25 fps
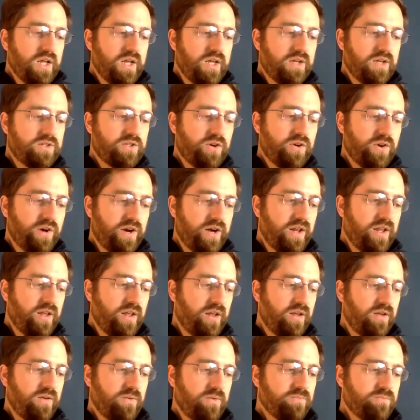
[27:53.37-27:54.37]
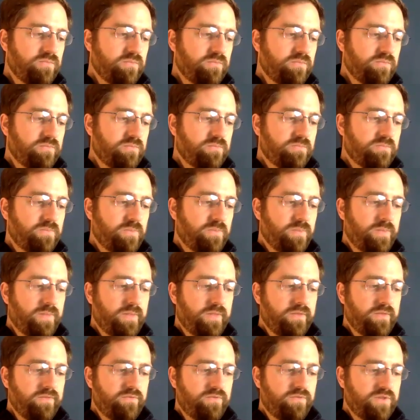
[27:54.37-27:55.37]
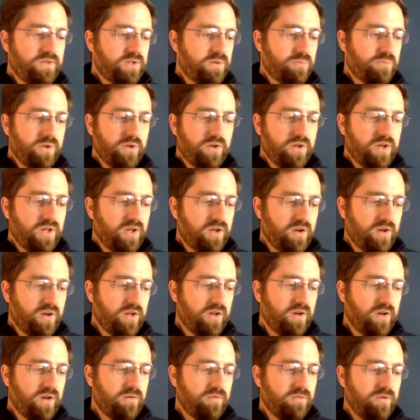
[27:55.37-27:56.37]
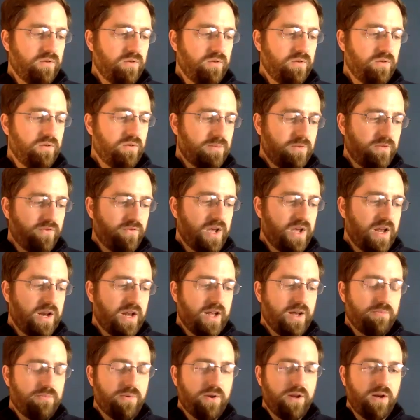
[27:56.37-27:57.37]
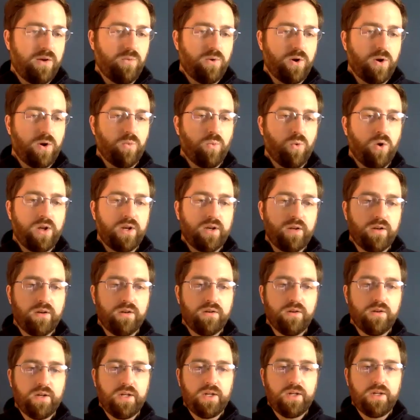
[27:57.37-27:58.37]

Is there any visibility on some of that happening where one